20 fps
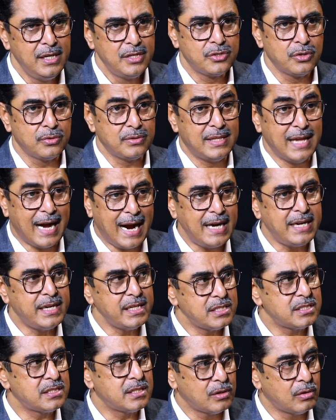So that
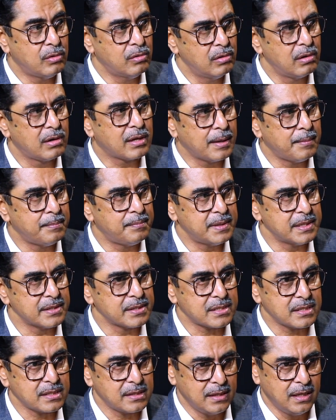is the whole
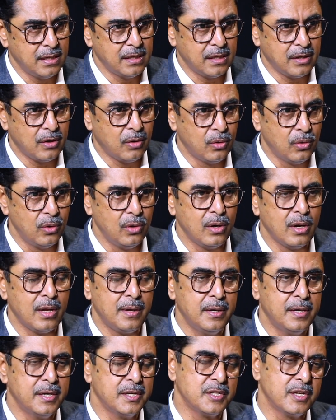compass,
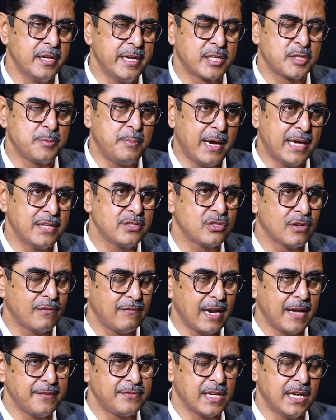expanse
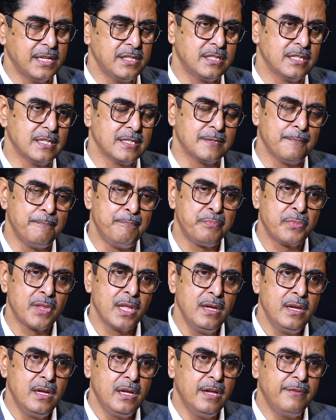of life sciences.
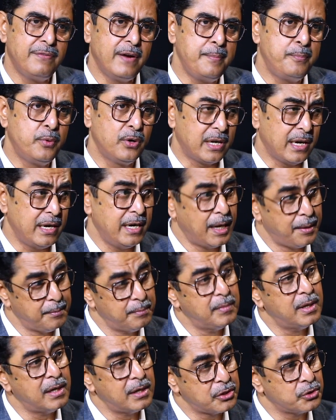If I put a
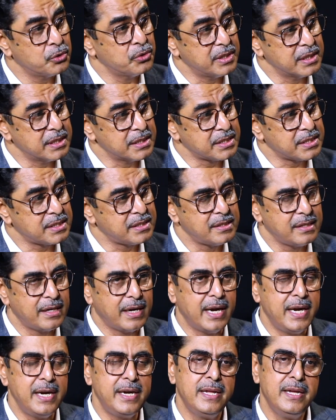number to this,
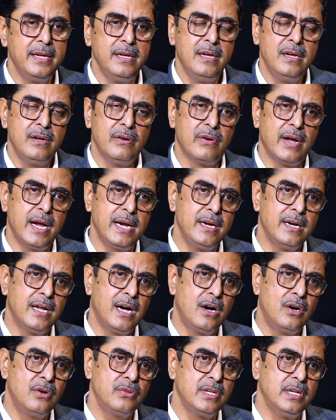right
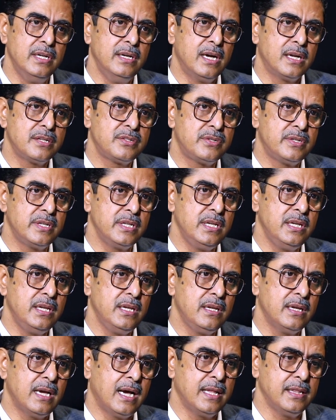now the
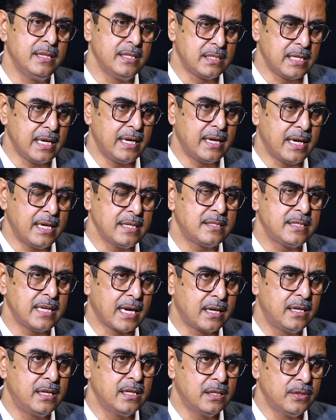industry and this entire
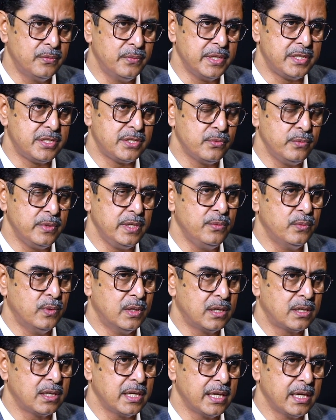sector which we
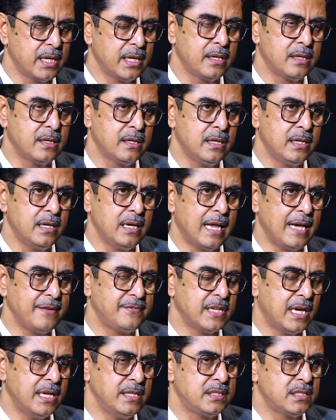work in
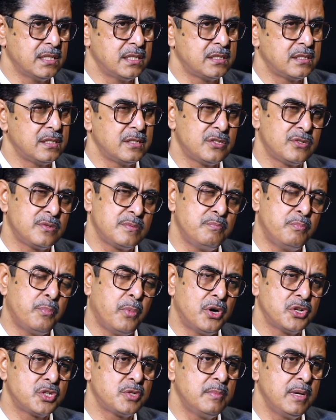life sciences, is
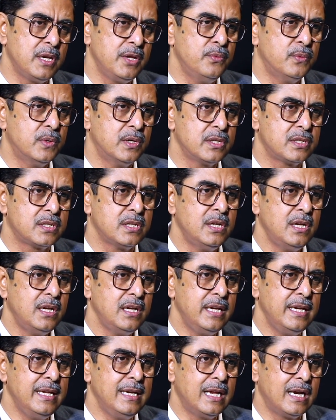possibly worth
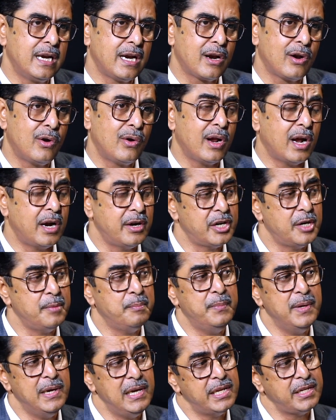in and around
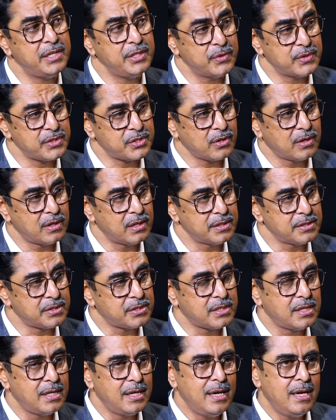$100 billion.
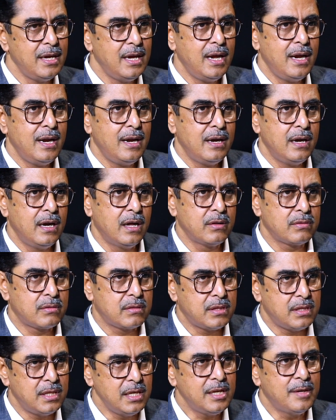Now
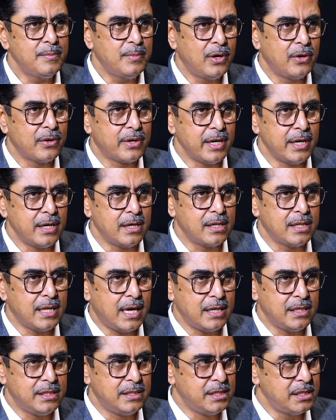think about it,
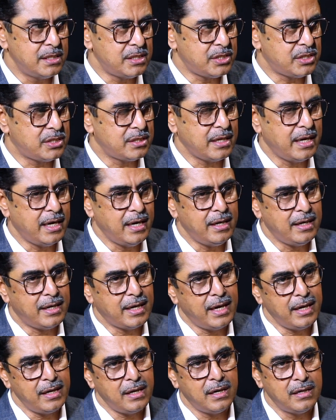that this
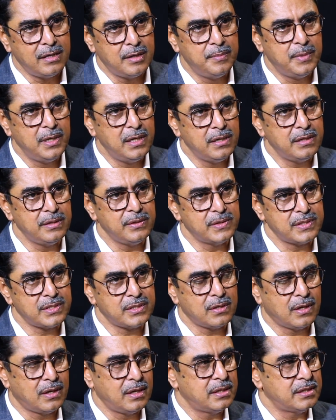entire $100 billion
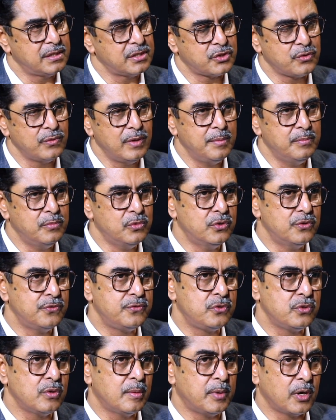will
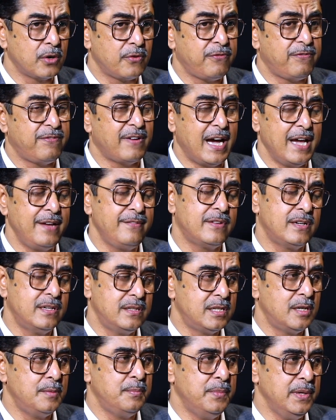move to about
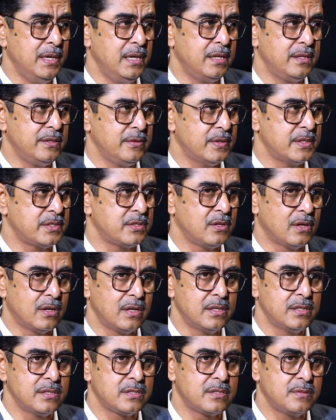$500 billion
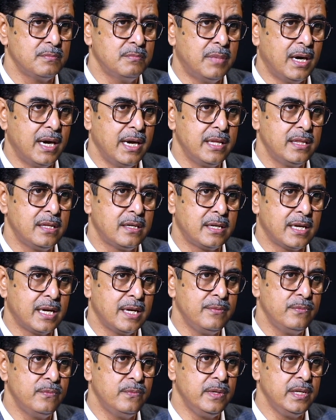by the
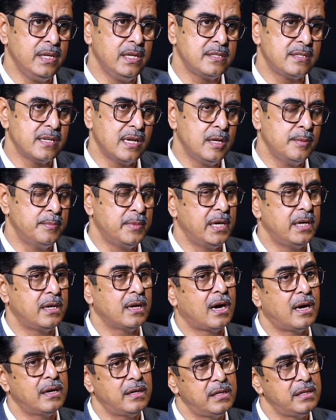time we celebrate
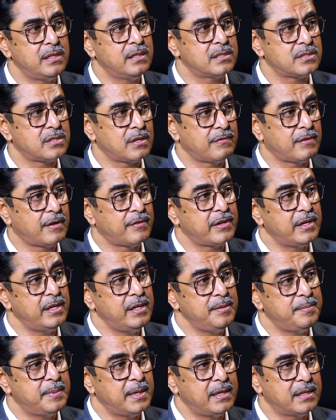100 years of our
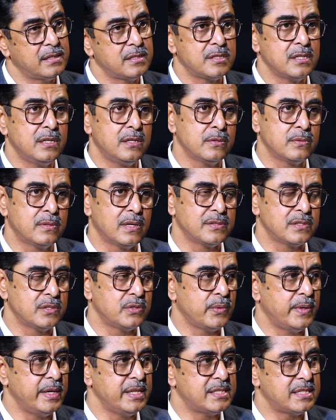independence in
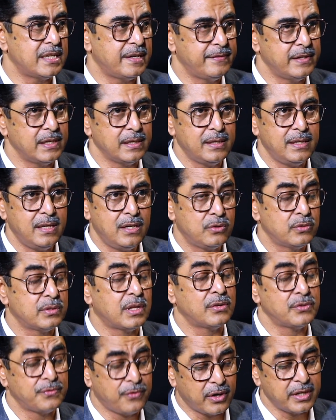
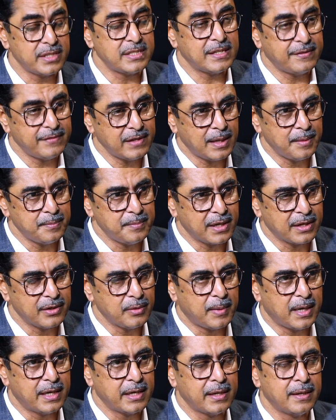2047, I beg
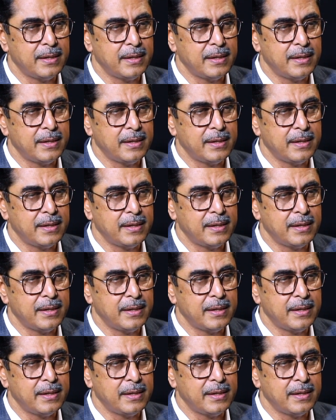your pardon.